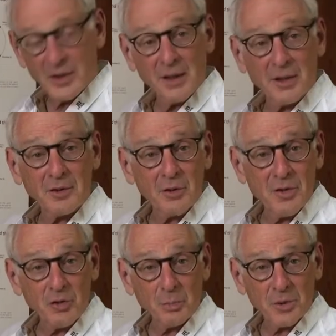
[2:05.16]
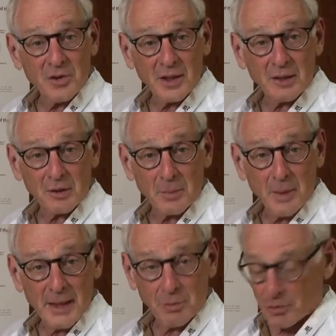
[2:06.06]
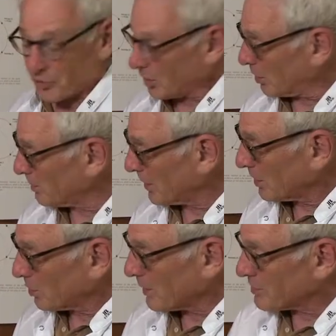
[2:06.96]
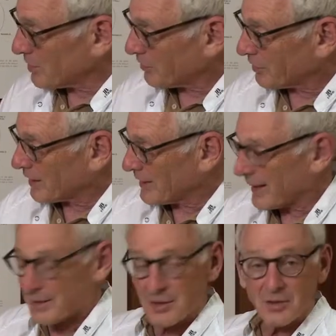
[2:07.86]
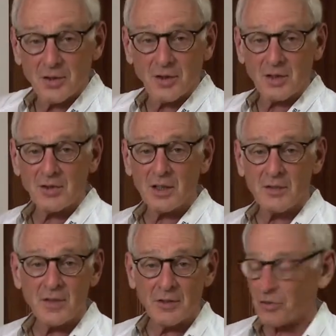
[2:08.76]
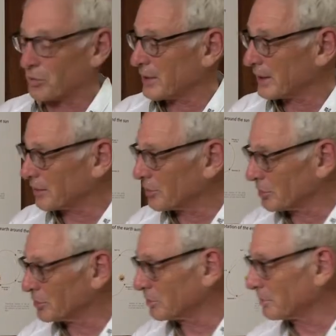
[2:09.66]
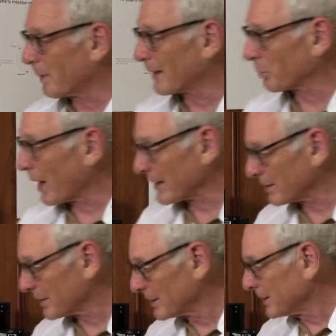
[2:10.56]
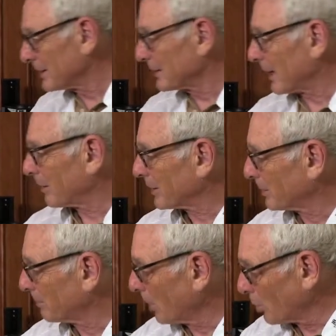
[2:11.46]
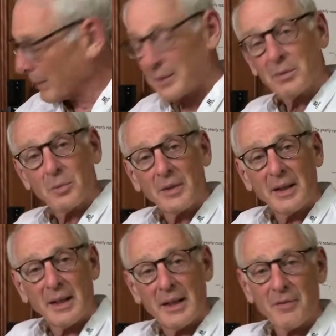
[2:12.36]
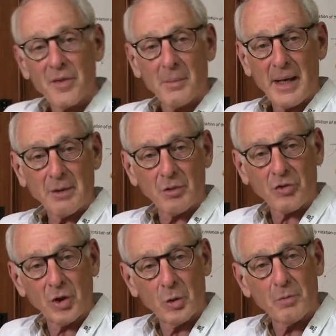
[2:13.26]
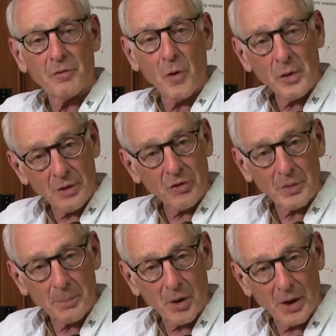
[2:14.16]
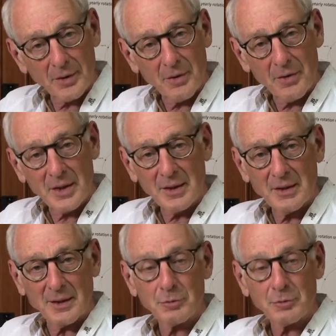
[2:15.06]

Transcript: it under this particular microscope, which is connected to the TV screen to my right. Now, at the moment, we have the microscope focused upon the